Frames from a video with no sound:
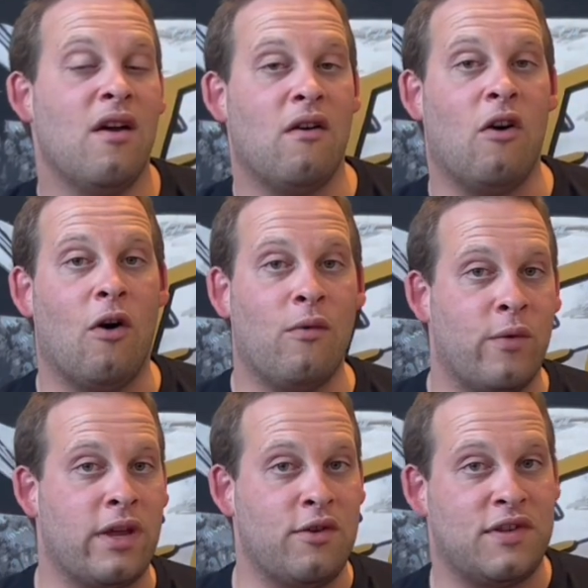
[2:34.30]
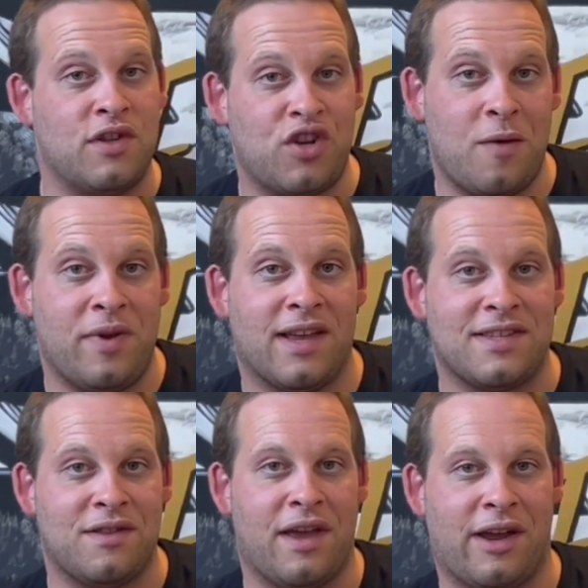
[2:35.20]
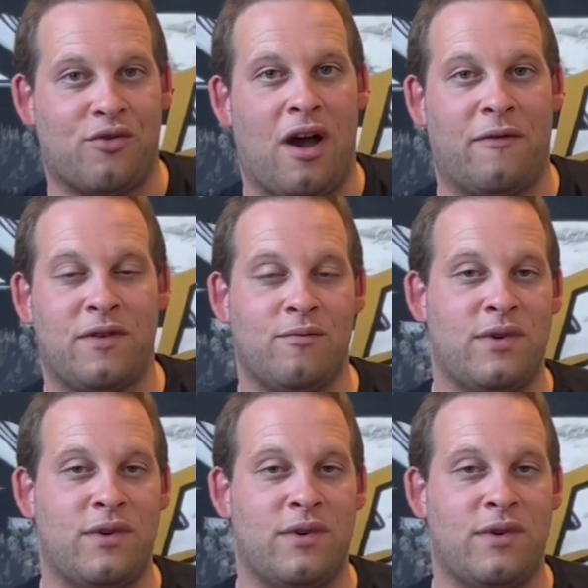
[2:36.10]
Or we can use the GPS in the aircraft,